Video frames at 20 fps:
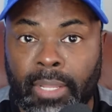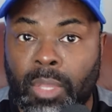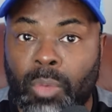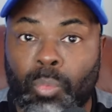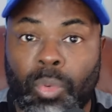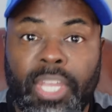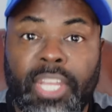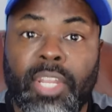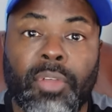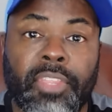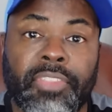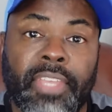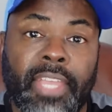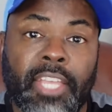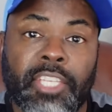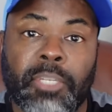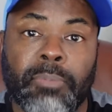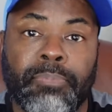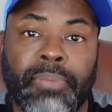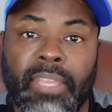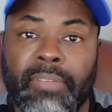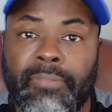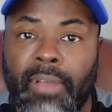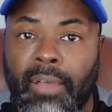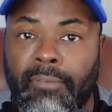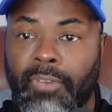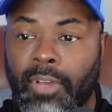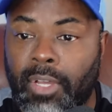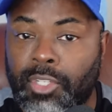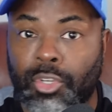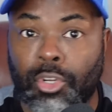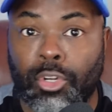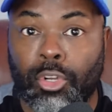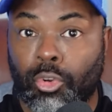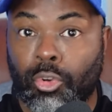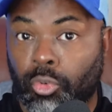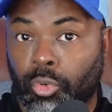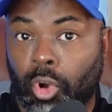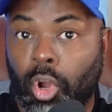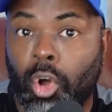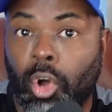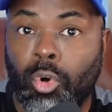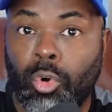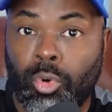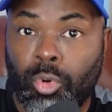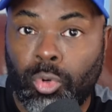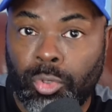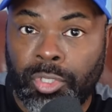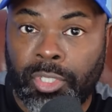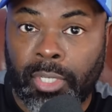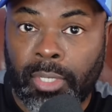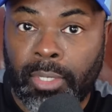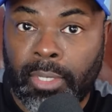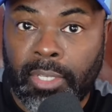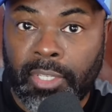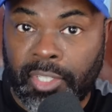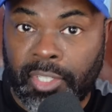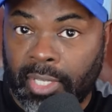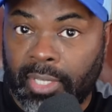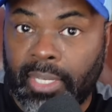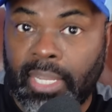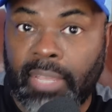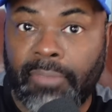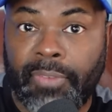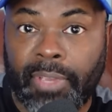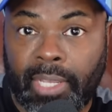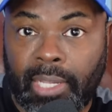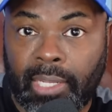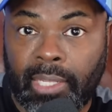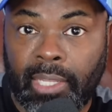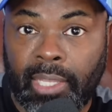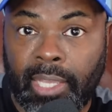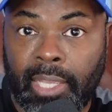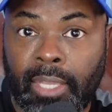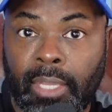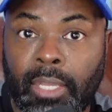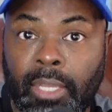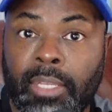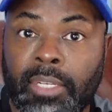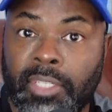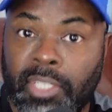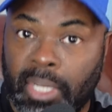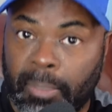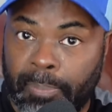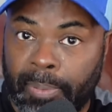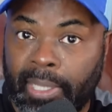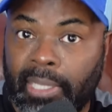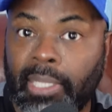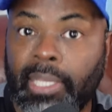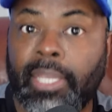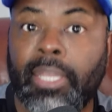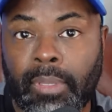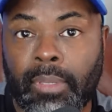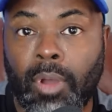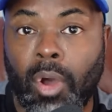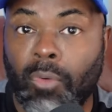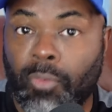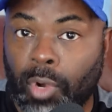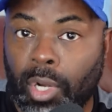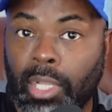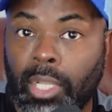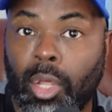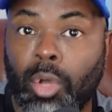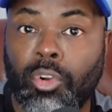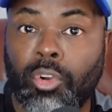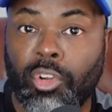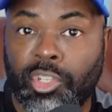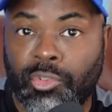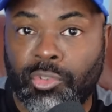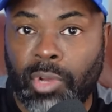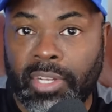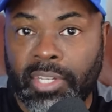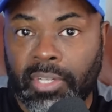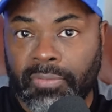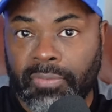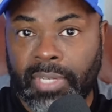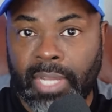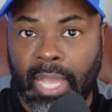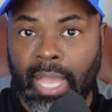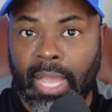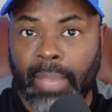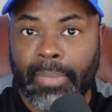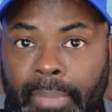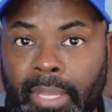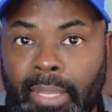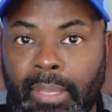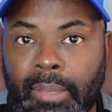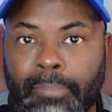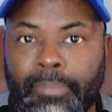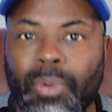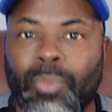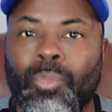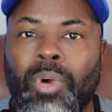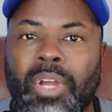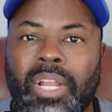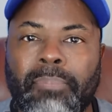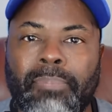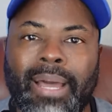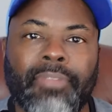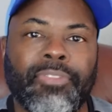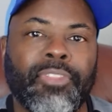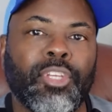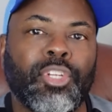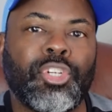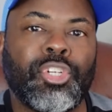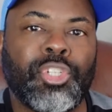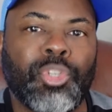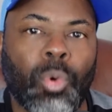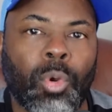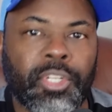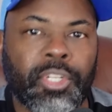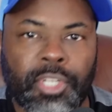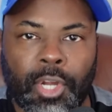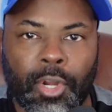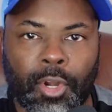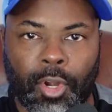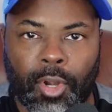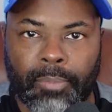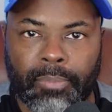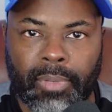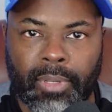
We know that the S&P 500 grows significantly typically over a longer stretch of time. But what about the short term,